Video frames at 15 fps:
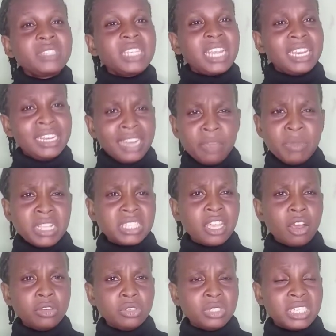Let me
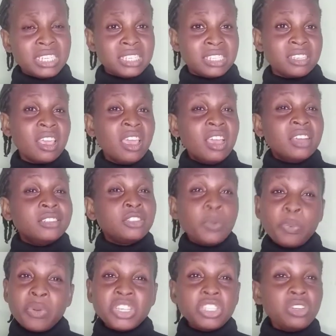tell you this,
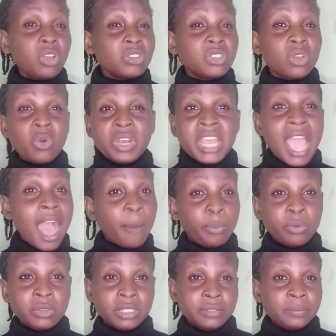depression does not only
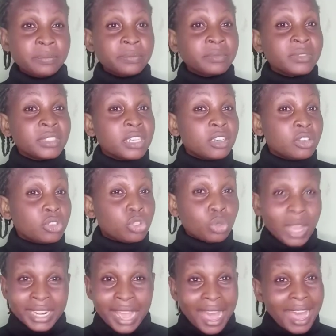happen to
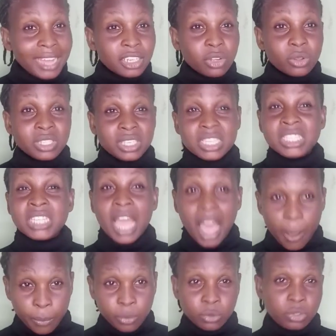an adult, it
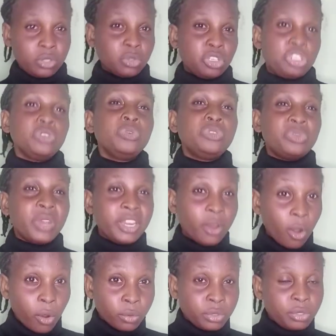happens to children
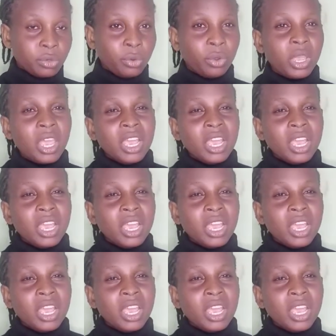also.